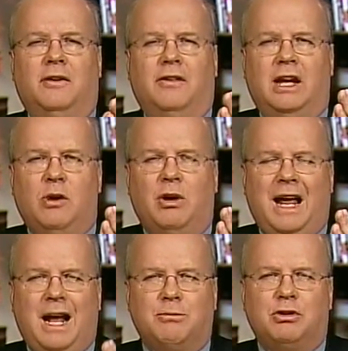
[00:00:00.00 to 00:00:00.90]
that he would
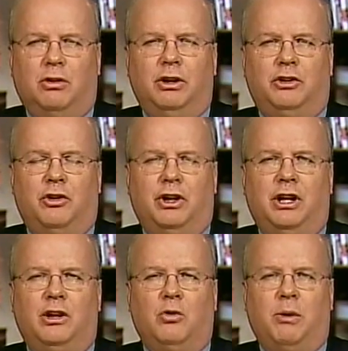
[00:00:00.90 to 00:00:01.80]
absolutely turn it
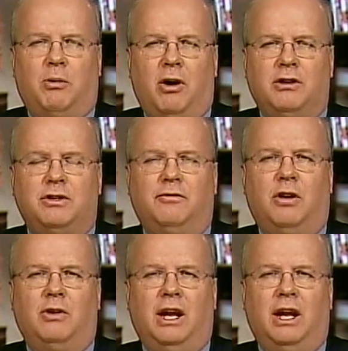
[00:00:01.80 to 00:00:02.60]
into a partisan vote